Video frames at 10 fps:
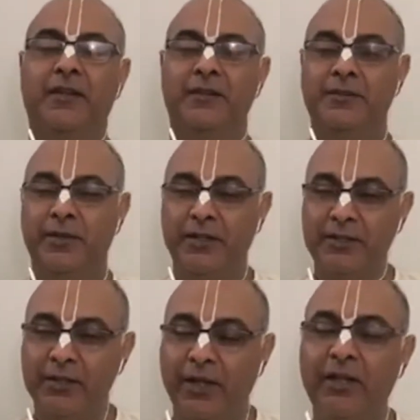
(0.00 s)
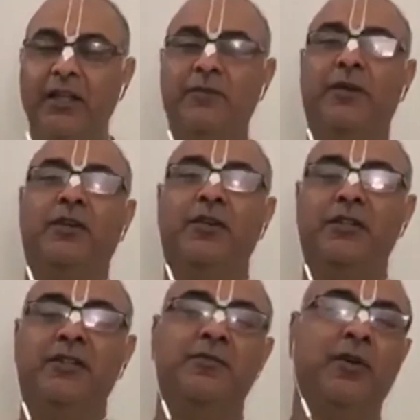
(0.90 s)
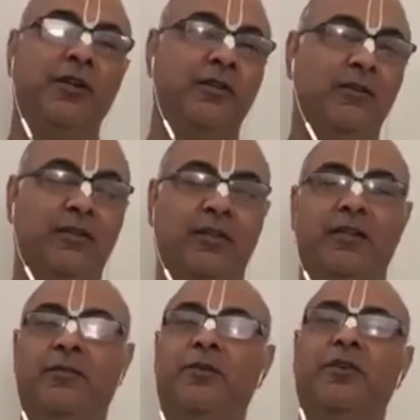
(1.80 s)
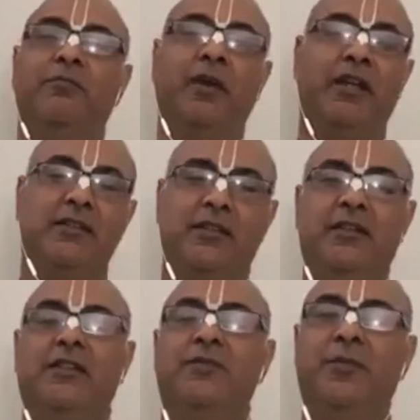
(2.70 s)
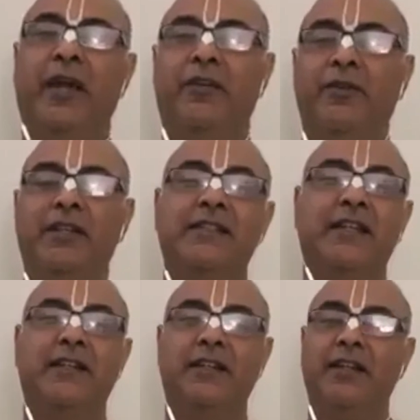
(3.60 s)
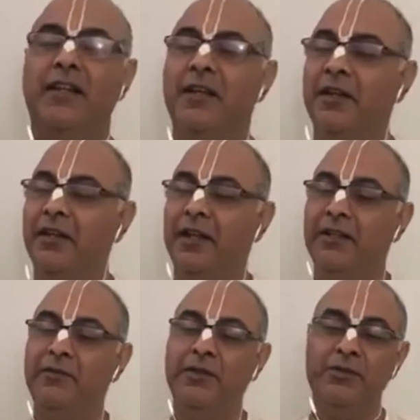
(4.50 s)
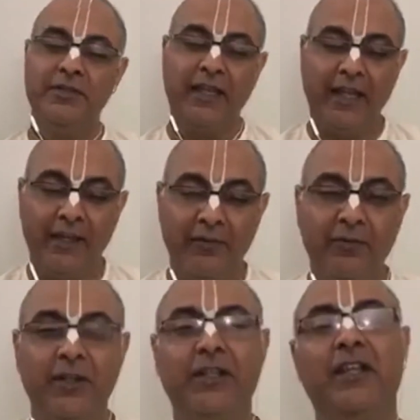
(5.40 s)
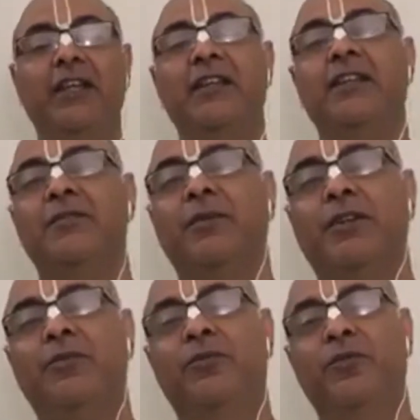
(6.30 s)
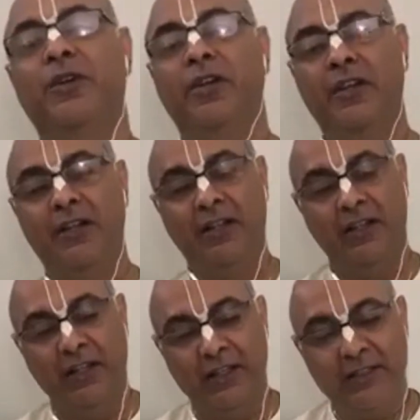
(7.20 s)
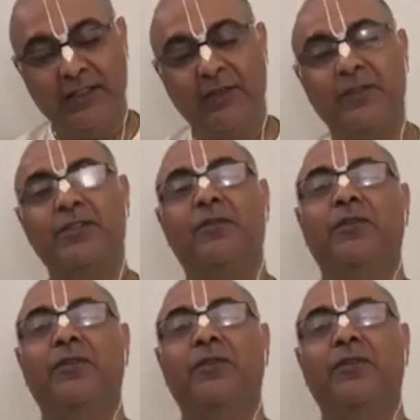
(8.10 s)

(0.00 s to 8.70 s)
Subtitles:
So it is not that because it's born in the mode of passion, it is bad, we reject it. Rather, we use everything in this material world in service of